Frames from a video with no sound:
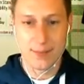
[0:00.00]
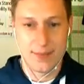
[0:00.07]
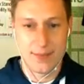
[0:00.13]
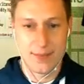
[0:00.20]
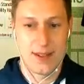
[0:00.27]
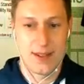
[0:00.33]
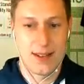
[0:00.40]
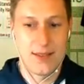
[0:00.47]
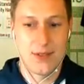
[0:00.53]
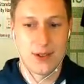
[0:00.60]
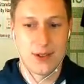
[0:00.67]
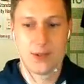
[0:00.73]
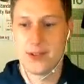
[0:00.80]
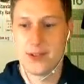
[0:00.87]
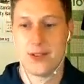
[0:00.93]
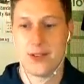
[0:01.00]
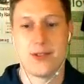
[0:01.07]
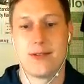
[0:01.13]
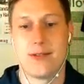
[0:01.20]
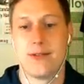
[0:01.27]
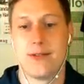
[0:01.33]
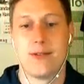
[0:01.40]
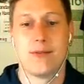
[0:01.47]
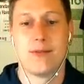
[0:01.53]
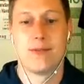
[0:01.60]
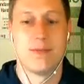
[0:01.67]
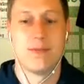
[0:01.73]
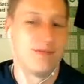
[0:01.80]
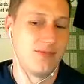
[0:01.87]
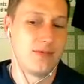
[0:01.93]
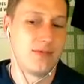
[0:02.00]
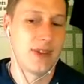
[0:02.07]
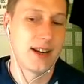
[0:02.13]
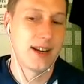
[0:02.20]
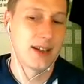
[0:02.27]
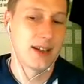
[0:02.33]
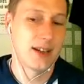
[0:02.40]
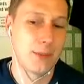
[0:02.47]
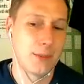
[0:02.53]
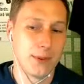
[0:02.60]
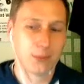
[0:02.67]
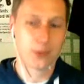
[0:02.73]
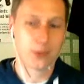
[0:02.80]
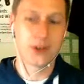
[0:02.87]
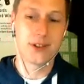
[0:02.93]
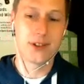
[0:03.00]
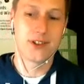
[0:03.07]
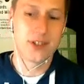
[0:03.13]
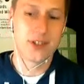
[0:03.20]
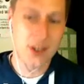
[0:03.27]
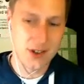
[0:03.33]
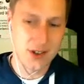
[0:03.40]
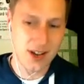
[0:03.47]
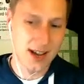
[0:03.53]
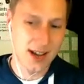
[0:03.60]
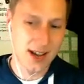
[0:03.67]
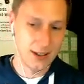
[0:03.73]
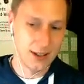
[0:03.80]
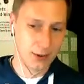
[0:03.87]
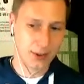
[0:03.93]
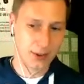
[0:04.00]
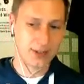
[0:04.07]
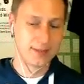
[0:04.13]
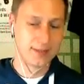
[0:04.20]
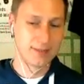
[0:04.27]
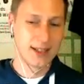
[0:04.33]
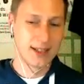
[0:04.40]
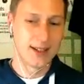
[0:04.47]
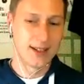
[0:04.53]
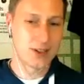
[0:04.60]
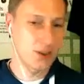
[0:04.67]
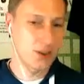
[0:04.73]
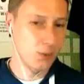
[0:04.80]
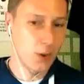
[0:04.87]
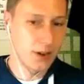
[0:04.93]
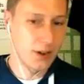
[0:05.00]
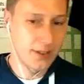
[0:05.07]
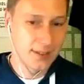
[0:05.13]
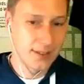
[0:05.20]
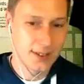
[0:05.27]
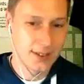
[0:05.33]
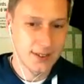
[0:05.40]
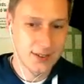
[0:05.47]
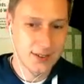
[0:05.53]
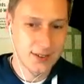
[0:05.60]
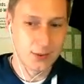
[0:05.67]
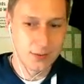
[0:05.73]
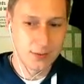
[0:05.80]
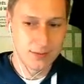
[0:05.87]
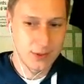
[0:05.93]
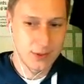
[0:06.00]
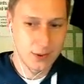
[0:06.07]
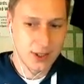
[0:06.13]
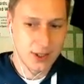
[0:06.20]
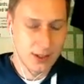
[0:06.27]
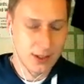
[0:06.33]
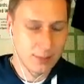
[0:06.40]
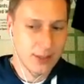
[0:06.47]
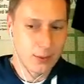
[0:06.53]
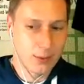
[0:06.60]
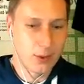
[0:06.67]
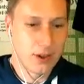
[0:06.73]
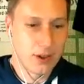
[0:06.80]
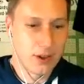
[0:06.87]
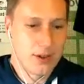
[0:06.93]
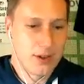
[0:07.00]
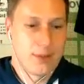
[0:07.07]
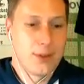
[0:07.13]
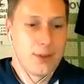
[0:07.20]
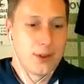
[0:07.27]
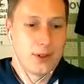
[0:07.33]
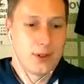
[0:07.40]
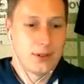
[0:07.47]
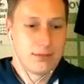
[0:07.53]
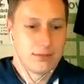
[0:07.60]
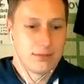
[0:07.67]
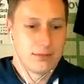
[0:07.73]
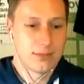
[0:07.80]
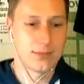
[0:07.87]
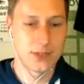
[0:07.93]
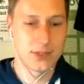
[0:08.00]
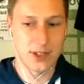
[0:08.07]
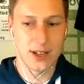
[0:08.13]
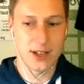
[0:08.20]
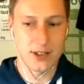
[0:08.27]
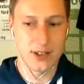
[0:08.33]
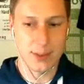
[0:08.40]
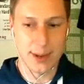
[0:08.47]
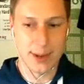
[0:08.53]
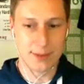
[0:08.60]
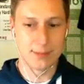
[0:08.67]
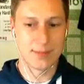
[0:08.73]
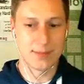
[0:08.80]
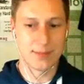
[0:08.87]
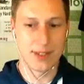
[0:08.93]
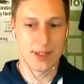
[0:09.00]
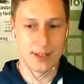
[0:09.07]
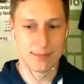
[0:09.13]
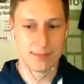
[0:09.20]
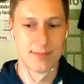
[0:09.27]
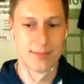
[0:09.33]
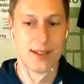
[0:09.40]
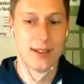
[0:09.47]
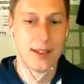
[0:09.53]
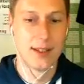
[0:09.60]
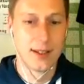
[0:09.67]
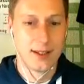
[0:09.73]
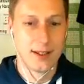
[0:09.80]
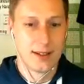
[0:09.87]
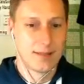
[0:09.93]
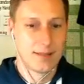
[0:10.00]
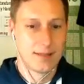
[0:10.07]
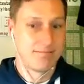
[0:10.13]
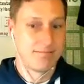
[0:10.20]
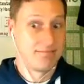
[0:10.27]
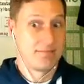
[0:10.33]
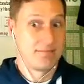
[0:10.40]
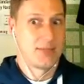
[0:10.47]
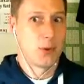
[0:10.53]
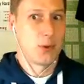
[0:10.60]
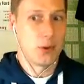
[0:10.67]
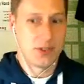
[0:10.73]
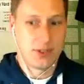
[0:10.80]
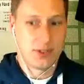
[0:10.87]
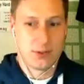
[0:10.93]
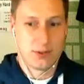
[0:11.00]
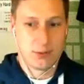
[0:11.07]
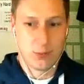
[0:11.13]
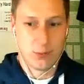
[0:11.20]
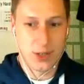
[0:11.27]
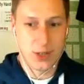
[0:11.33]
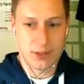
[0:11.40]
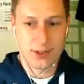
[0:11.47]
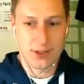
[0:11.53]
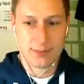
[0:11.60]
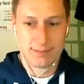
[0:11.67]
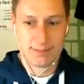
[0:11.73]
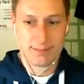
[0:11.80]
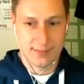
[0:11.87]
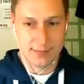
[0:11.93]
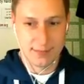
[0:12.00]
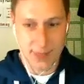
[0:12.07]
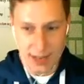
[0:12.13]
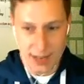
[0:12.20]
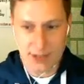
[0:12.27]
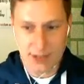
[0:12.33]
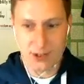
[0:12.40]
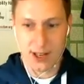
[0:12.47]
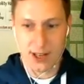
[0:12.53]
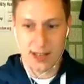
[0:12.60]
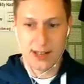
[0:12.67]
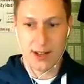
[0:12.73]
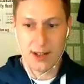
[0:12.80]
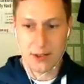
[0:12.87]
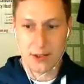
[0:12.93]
if you could just write a couple of words in the chat, or just one to tell me what your Moodle site is about. Is it courses, whatever, educate others,